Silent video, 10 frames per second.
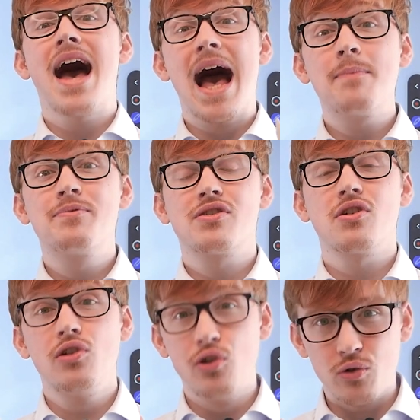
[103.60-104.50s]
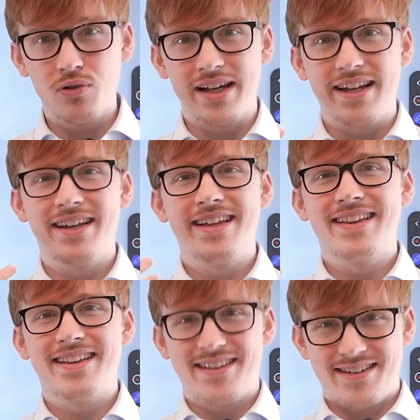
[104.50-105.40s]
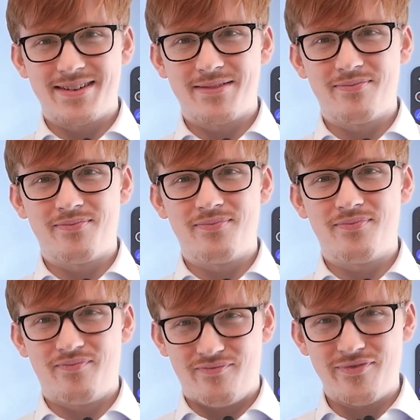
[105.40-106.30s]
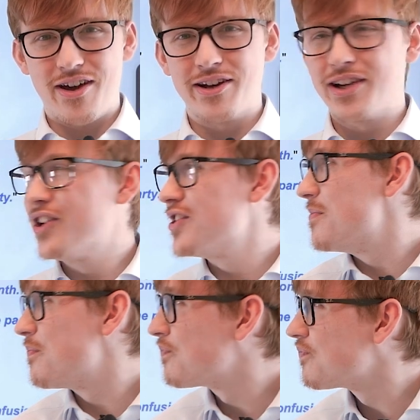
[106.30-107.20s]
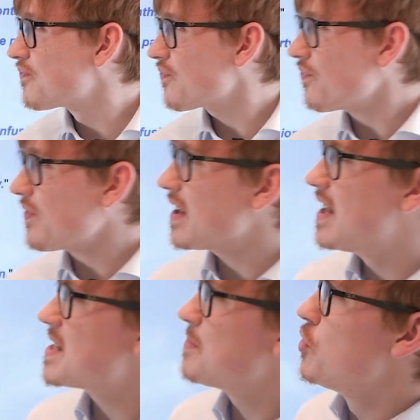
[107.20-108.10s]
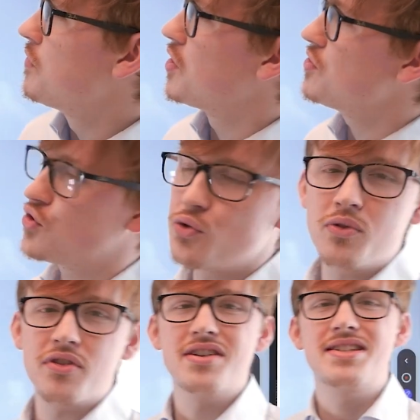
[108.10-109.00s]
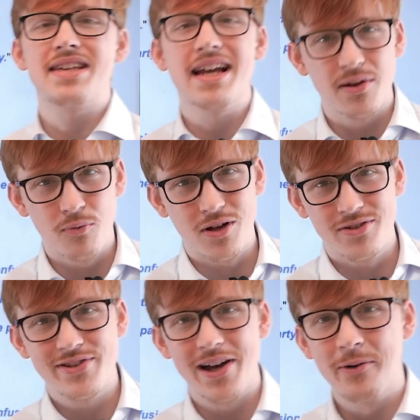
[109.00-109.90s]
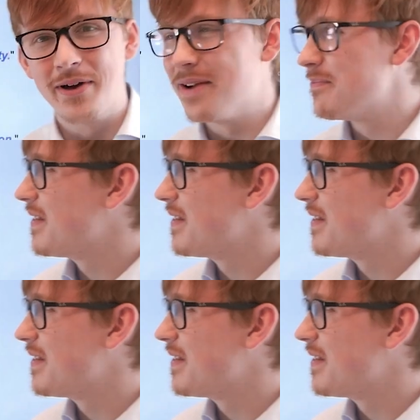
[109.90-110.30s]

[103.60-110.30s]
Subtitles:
Absolutely. Very good. Let's move on to the second one, shall we?